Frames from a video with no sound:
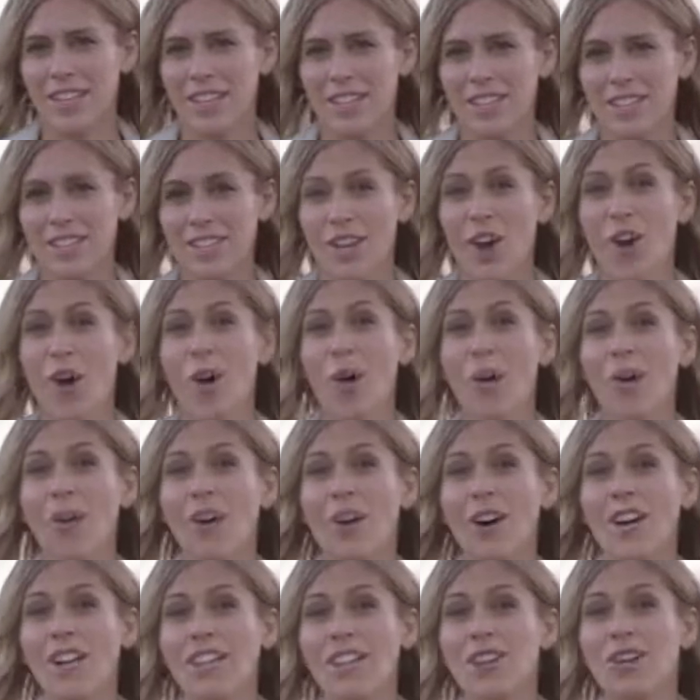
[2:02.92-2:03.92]
features,
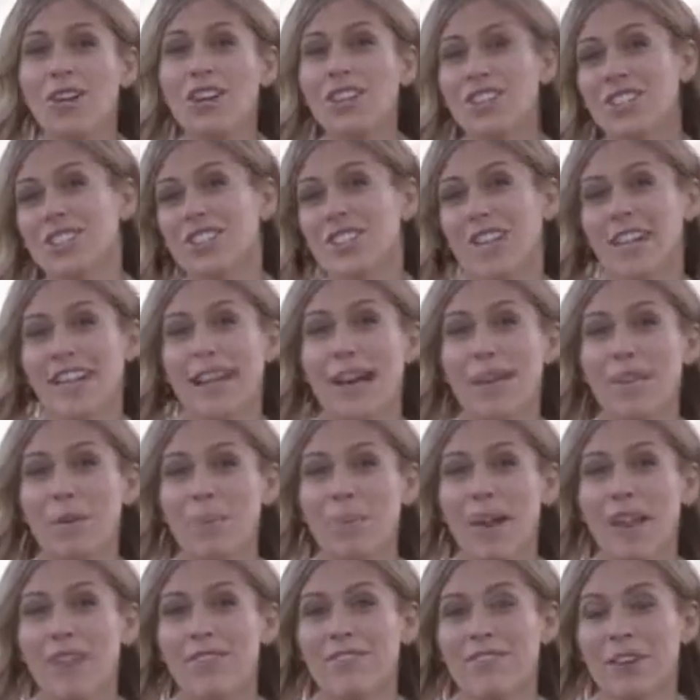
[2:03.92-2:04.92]
or you could just check out the
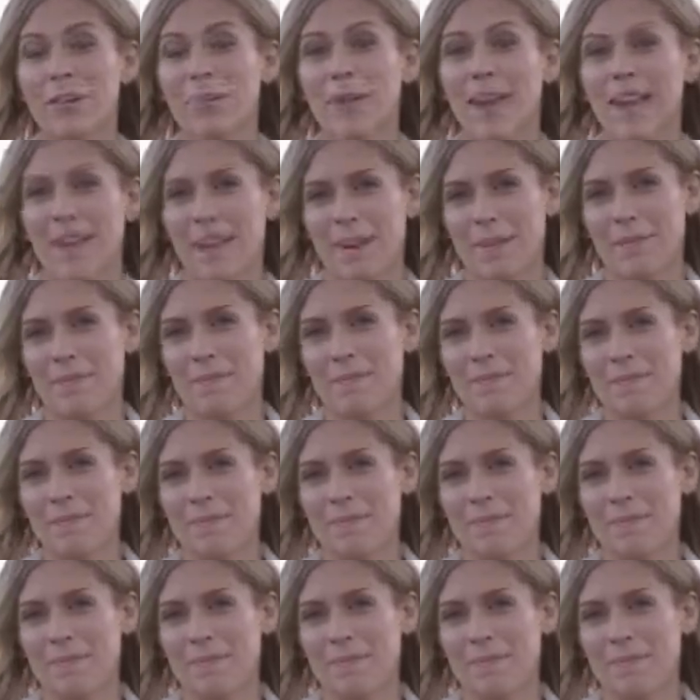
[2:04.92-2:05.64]
main film here.